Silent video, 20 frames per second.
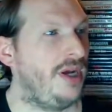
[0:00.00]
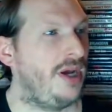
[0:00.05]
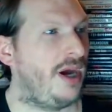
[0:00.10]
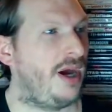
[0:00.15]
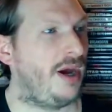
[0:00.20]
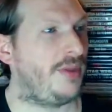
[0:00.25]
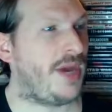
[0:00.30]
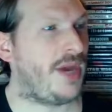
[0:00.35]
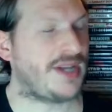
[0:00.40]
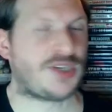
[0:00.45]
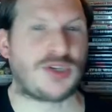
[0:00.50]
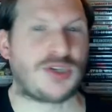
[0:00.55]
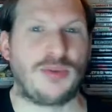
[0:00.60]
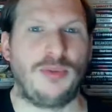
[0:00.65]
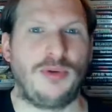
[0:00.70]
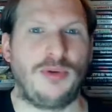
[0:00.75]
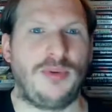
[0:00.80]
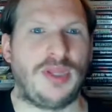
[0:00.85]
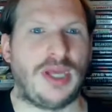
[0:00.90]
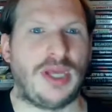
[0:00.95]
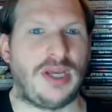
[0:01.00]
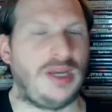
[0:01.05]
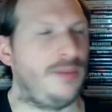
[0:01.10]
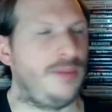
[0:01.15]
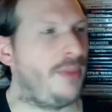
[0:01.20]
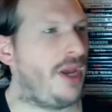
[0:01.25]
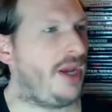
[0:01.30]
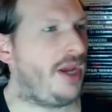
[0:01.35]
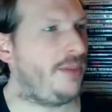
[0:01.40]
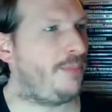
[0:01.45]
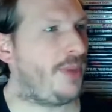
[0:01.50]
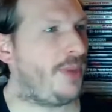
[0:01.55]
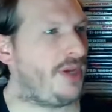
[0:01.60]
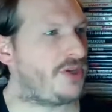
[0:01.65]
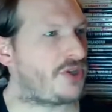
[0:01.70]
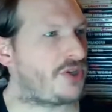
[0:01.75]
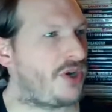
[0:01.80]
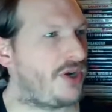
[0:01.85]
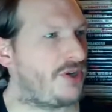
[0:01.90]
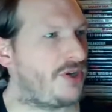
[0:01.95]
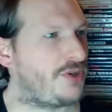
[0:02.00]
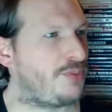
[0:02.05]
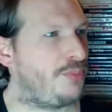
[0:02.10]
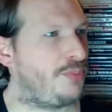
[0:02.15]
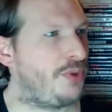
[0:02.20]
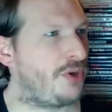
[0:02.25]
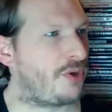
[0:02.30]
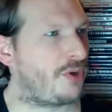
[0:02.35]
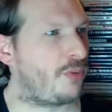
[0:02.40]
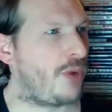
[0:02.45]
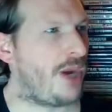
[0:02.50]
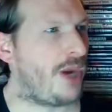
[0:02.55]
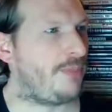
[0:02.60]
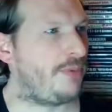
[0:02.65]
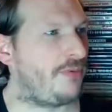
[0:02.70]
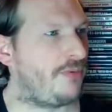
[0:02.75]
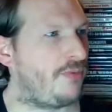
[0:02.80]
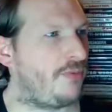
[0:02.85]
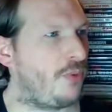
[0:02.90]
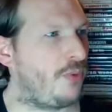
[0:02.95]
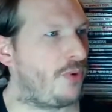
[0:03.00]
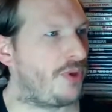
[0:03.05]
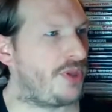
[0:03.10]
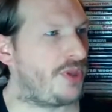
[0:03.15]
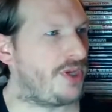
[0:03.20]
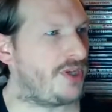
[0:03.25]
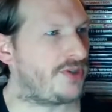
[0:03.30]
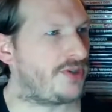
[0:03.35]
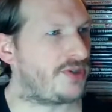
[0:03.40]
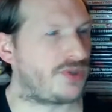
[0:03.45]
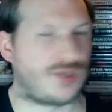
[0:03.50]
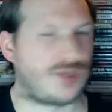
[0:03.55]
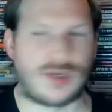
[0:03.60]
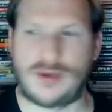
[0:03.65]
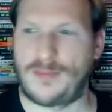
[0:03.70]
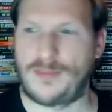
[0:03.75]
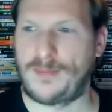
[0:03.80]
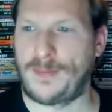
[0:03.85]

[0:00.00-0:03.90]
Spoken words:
That's the movie that he made based on his book right before this.